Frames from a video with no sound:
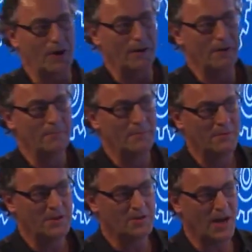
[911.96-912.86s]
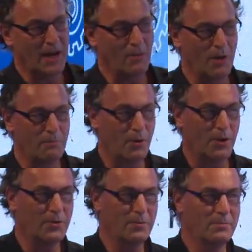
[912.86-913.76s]
here, eh? This tiny one
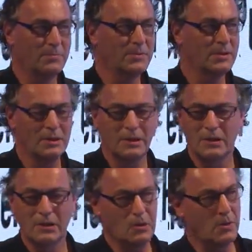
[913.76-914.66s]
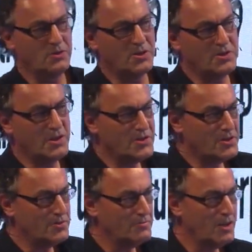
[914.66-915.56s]
point.
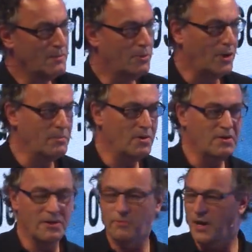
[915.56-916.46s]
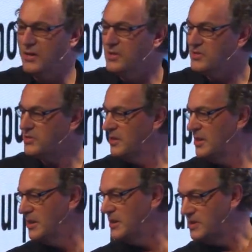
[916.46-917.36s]
Consciousness, embodiment, awareness,
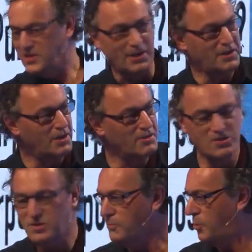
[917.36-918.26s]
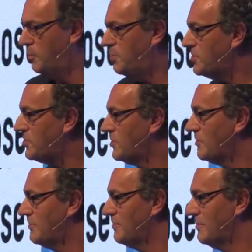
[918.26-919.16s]
sentience, purpose.
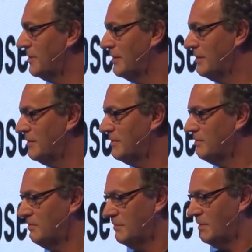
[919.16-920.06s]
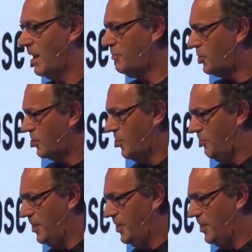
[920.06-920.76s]
I'm not talking about